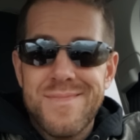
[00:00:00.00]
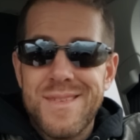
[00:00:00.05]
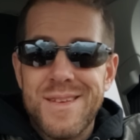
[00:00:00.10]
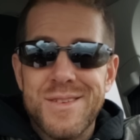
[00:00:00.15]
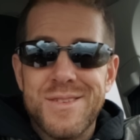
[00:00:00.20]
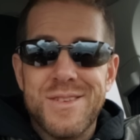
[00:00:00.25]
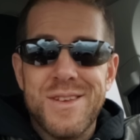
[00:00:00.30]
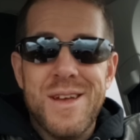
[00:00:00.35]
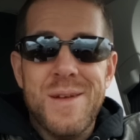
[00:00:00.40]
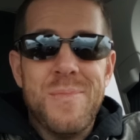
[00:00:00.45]

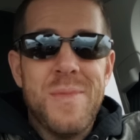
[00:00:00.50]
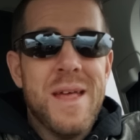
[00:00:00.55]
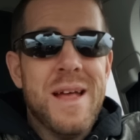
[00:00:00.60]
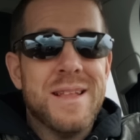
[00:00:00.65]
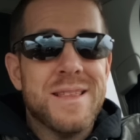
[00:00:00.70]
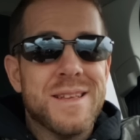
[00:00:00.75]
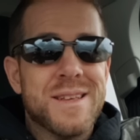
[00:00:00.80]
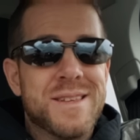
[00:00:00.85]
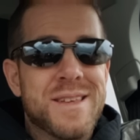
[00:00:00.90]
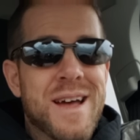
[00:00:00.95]
See,
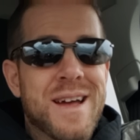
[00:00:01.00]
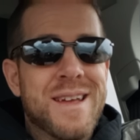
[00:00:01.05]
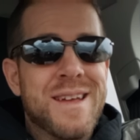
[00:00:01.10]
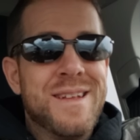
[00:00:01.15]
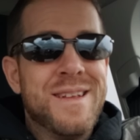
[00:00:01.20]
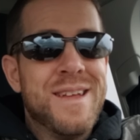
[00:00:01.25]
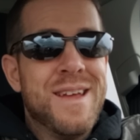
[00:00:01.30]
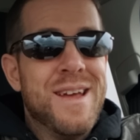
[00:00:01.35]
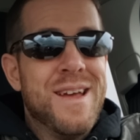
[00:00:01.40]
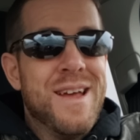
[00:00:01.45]
the
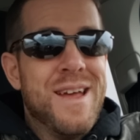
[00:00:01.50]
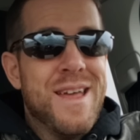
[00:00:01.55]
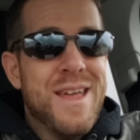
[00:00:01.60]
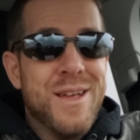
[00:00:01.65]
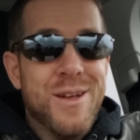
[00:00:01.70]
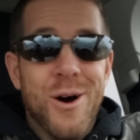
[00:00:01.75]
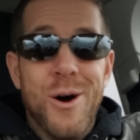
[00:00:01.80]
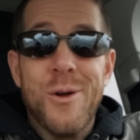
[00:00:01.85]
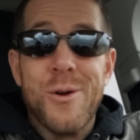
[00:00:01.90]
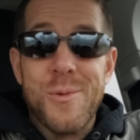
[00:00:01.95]
second he
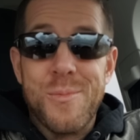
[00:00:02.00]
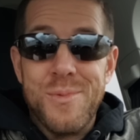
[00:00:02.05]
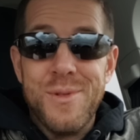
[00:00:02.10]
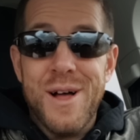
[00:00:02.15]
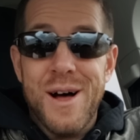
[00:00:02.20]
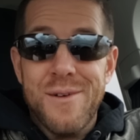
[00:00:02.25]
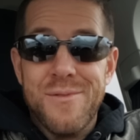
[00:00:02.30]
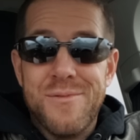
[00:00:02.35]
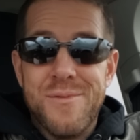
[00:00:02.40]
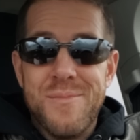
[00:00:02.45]
called her
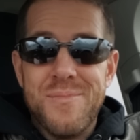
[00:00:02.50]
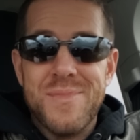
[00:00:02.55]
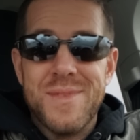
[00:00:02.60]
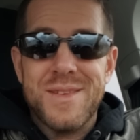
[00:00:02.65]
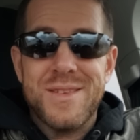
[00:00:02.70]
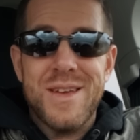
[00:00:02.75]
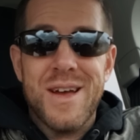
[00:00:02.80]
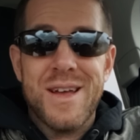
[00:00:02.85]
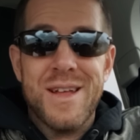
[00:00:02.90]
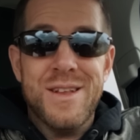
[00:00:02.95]
bluff, the
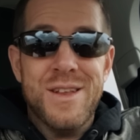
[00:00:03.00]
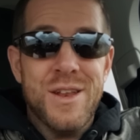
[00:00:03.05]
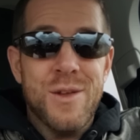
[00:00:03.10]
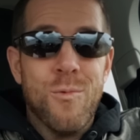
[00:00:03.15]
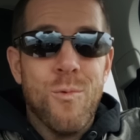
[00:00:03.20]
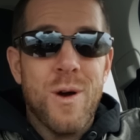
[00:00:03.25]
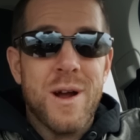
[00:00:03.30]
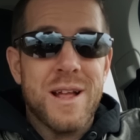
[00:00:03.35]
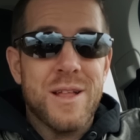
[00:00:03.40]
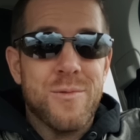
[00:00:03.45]
second it didn't
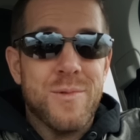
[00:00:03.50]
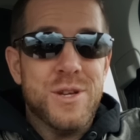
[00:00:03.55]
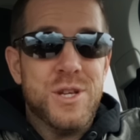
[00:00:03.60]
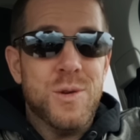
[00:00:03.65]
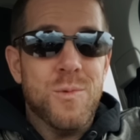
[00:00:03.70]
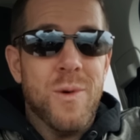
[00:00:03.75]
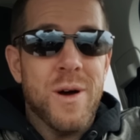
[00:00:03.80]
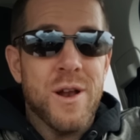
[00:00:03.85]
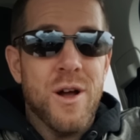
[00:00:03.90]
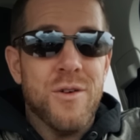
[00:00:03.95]
work out the way she
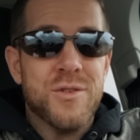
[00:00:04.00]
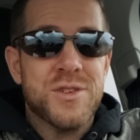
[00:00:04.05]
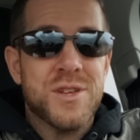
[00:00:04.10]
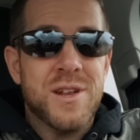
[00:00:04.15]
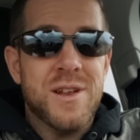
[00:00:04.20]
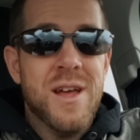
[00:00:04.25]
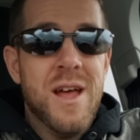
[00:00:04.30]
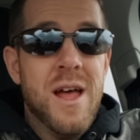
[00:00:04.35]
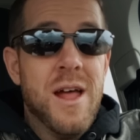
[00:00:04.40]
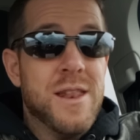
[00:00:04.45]
wanted, all of a
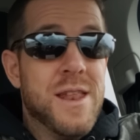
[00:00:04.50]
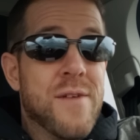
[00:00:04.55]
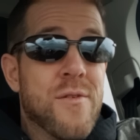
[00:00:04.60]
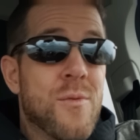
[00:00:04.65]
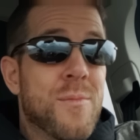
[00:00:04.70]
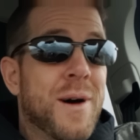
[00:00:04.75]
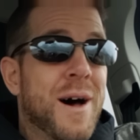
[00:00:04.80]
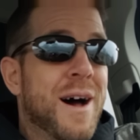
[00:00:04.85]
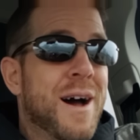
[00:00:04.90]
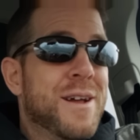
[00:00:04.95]
sudden,
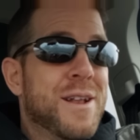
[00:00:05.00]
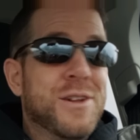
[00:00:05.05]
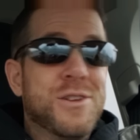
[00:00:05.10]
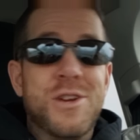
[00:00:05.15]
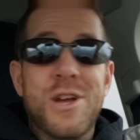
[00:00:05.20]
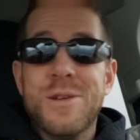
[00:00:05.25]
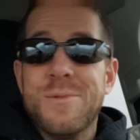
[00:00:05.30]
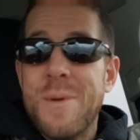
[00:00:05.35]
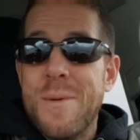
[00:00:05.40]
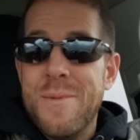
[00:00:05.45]
never mind, I
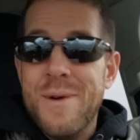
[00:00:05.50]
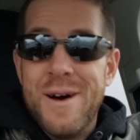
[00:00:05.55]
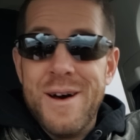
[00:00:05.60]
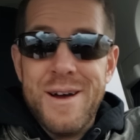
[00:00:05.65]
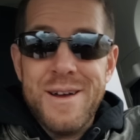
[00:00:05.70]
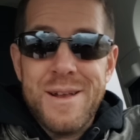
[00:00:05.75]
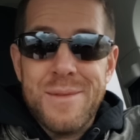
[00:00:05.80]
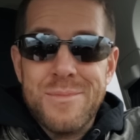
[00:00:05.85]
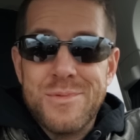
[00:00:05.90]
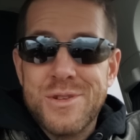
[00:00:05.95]
changed my
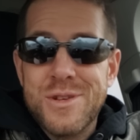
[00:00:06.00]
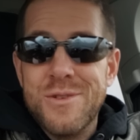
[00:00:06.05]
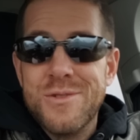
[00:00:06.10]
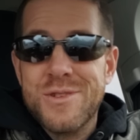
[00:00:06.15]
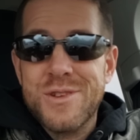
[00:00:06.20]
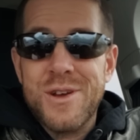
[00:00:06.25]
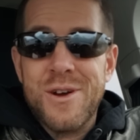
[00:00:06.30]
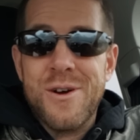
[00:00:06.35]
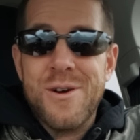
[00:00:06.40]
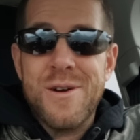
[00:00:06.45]
mind. I'm so
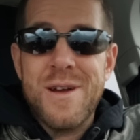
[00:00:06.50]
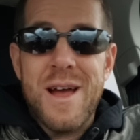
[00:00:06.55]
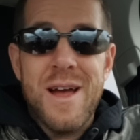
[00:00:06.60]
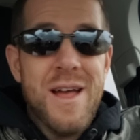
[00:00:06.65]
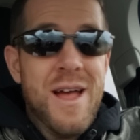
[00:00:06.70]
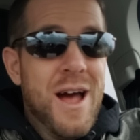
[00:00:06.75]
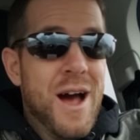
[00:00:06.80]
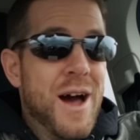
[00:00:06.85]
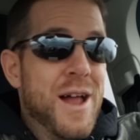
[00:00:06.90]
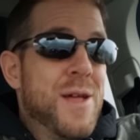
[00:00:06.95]
sorry.
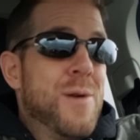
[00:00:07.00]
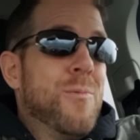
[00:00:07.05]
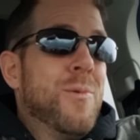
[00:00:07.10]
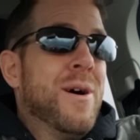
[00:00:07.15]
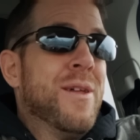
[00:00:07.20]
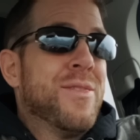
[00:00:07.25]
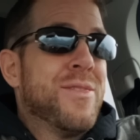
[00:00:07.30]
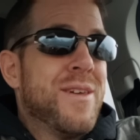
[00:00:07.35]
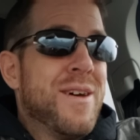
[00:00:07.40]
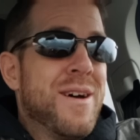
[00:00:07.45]
I didn't
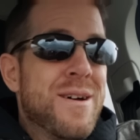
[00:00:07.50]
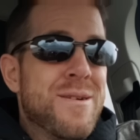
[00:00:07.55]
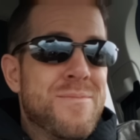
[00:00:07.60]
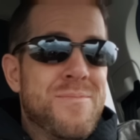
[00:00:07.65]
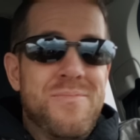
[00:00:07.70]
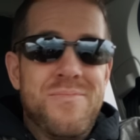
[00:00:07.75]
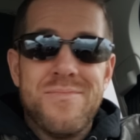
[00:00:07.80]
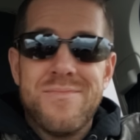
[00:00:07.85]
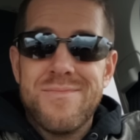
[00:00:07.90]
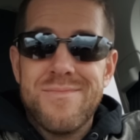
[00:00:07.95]
want that.
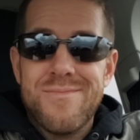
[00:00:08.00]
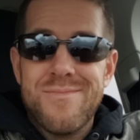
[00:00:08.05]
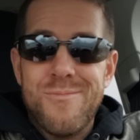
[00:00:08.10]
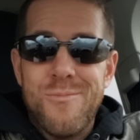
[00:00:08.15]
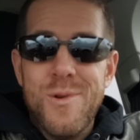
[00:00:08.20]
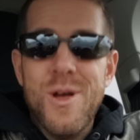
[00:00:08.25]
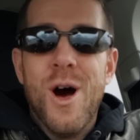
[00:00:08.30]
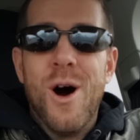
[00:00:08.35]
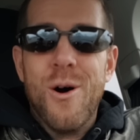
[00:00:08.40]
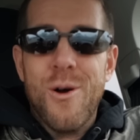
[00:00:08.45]

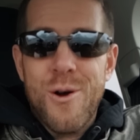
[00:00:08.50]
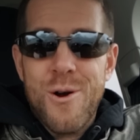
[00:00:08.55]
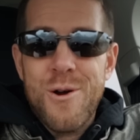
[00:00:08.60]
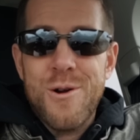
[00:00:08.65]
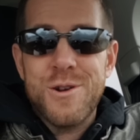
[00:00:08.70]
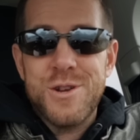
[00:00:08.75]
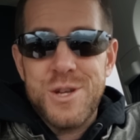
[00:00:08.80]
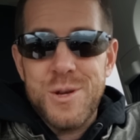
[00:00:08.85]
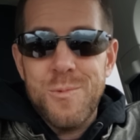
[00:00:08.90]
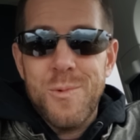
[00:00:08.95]
We all
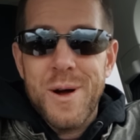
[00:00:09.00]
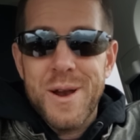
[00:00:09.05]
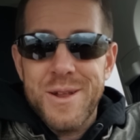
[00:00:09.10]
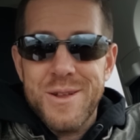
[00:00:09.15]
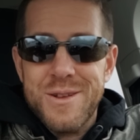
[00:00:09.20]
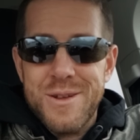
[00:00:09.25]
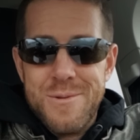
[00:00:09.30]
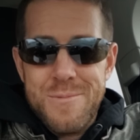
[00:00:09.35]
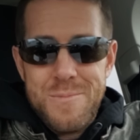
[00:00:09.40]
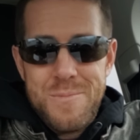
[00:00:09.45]
heard she
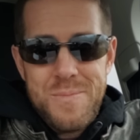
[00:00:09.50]
wanted it.